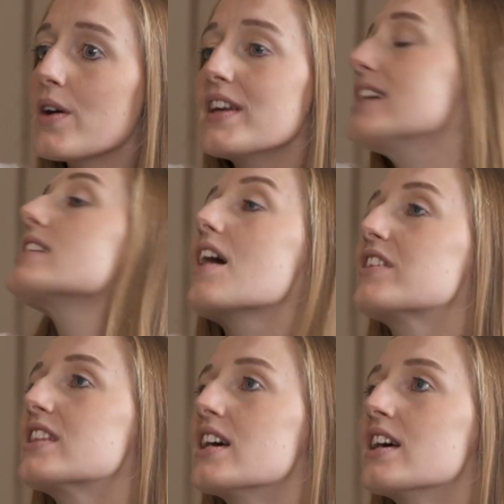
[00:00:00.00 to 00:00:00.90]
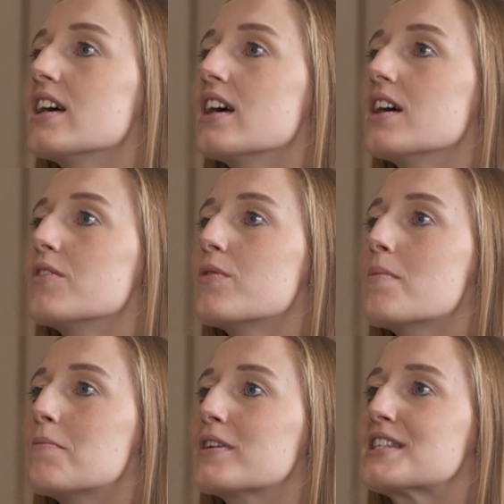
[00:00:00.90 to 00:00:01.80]
I think it's having the
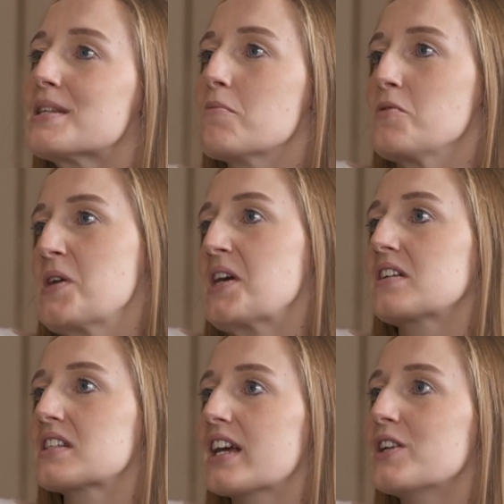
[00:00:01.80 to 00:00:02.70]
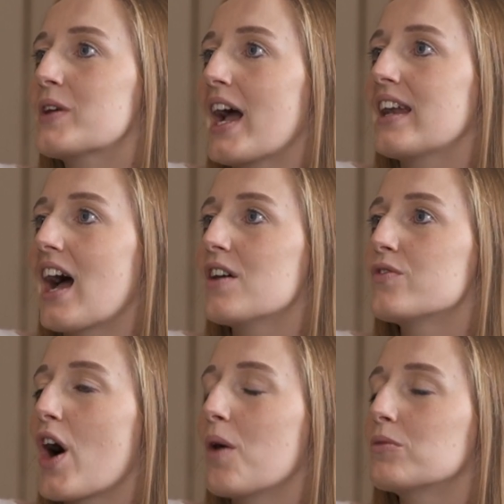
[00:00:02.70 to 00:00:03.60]
remembering the simple things, like you can
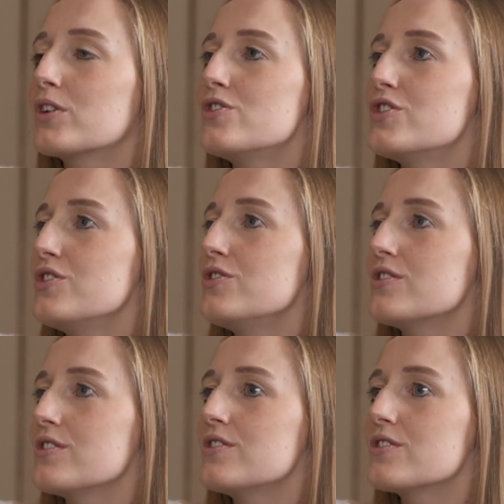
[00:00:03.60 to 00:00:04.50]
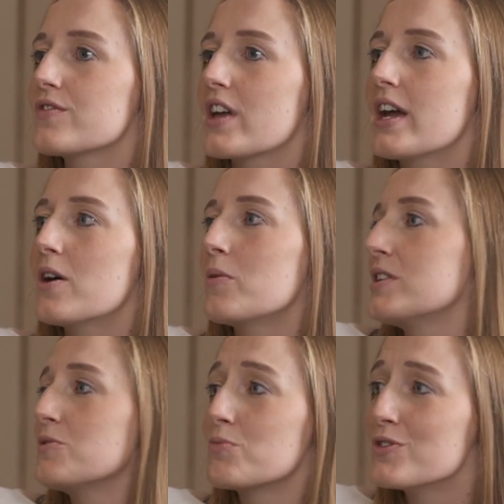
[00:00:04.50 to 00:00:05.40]
have contusions of the heel,
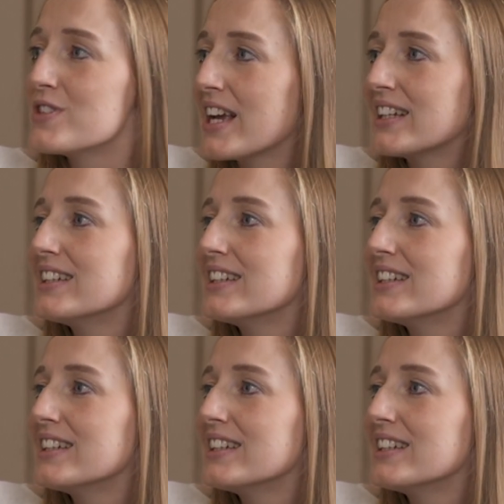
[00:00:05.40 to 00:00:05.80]
which is bruising.